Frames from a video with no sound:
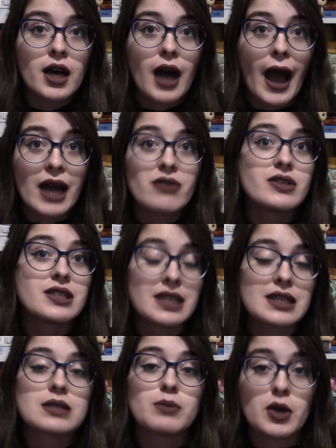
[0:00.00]
I have
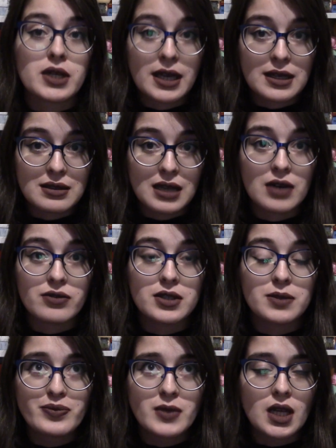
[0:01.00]
6 more days
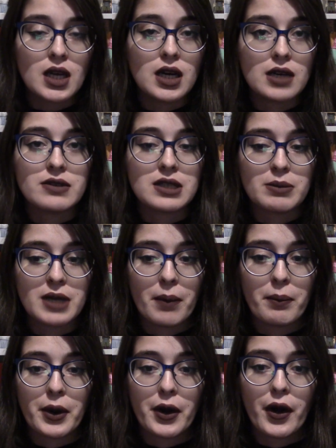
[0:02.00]
left of
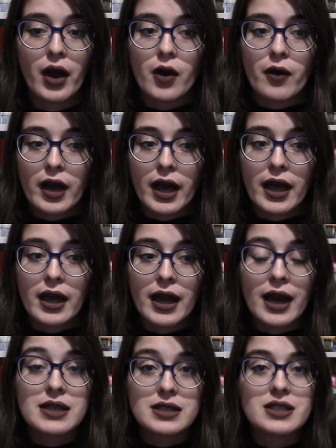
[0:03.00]
September, okay,
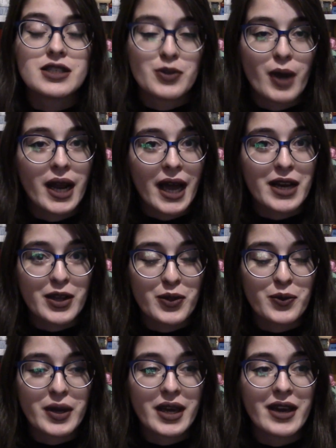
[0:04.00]
and I still need to write Act
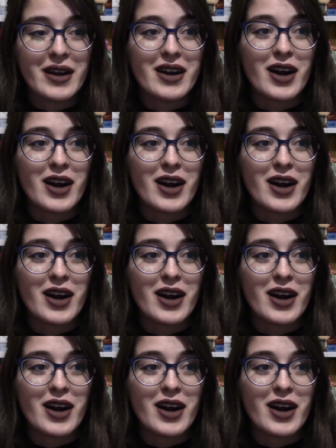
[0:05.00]
3,